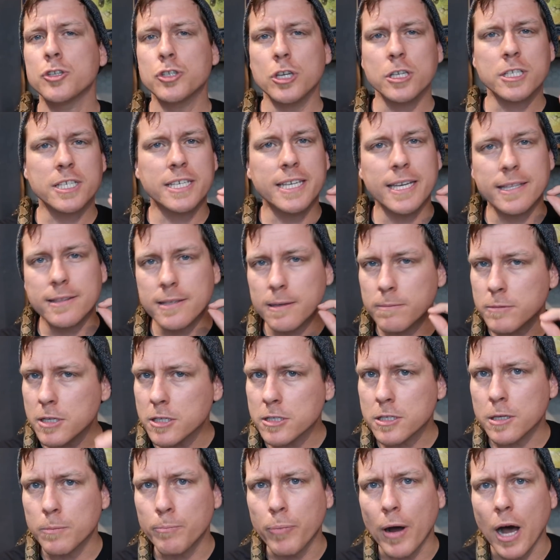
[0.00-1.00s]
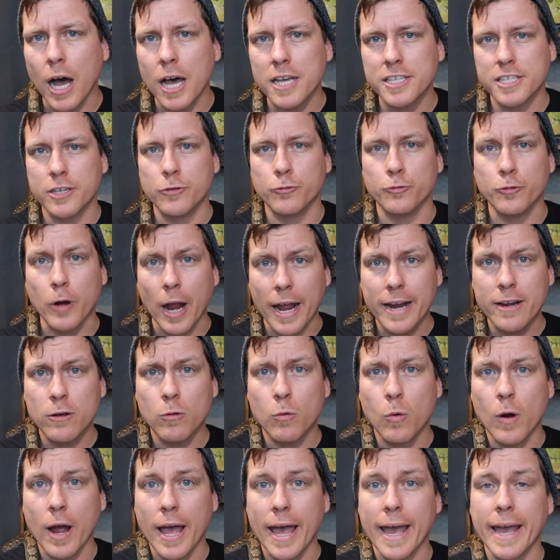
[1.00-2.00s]
Just get them the deposit right
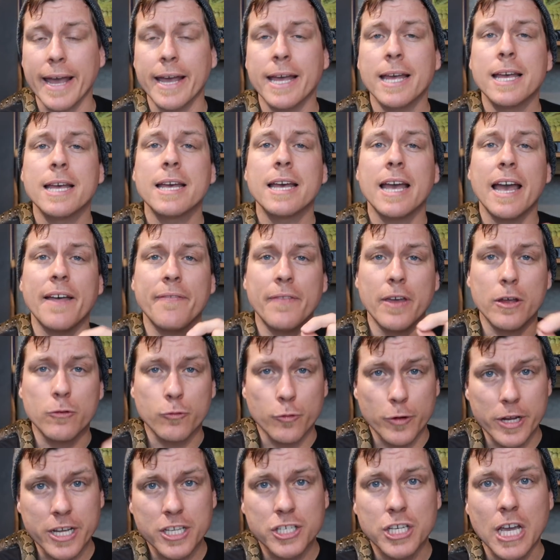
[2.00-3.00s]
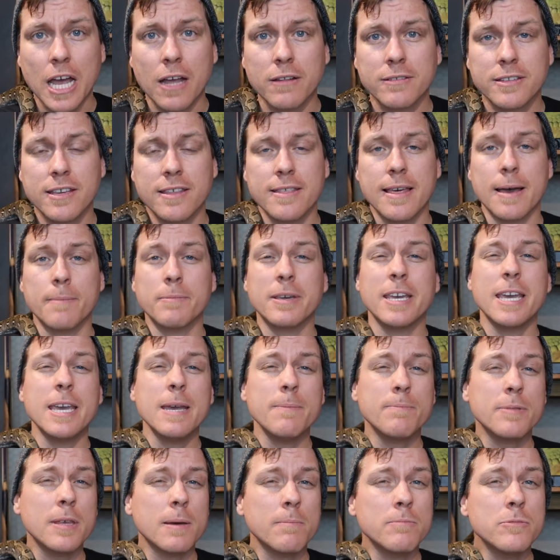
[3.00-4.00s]
away and then reach out to them.
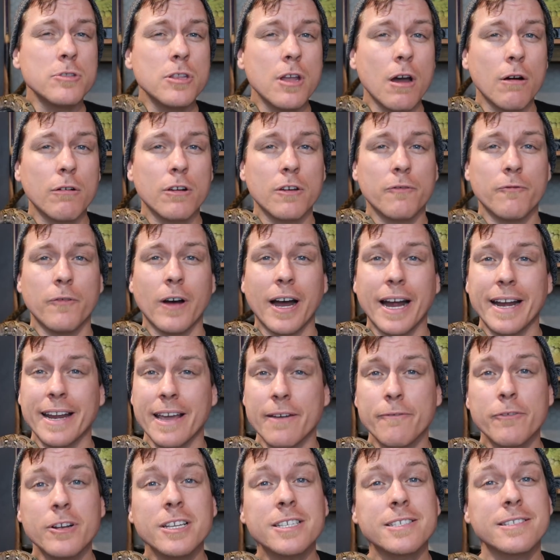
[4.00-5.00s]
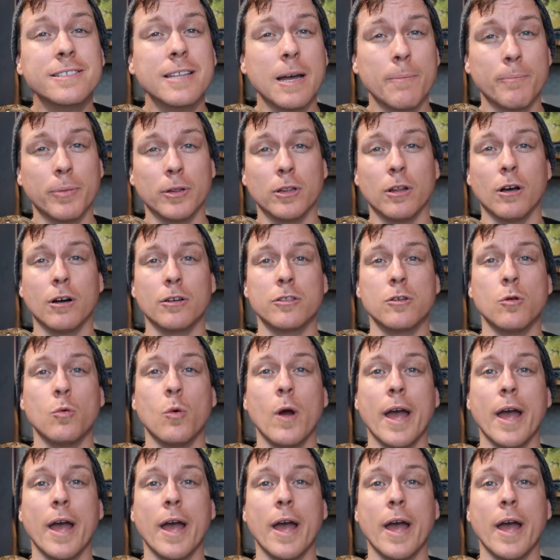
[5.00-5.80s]
Keep them notified every step along the